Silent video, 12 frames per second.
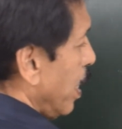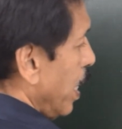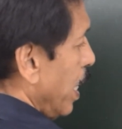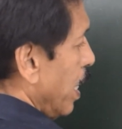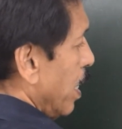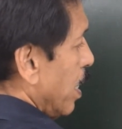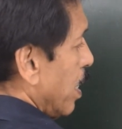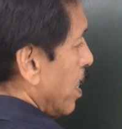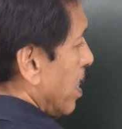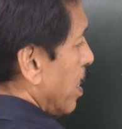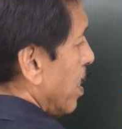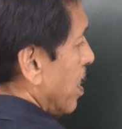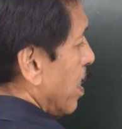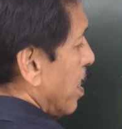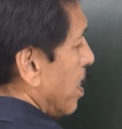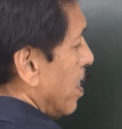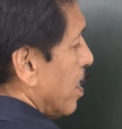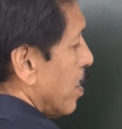in
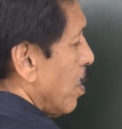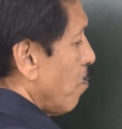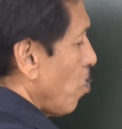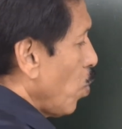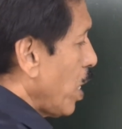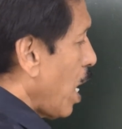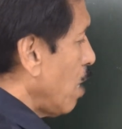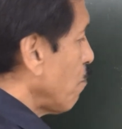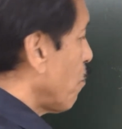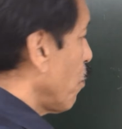the fore and aft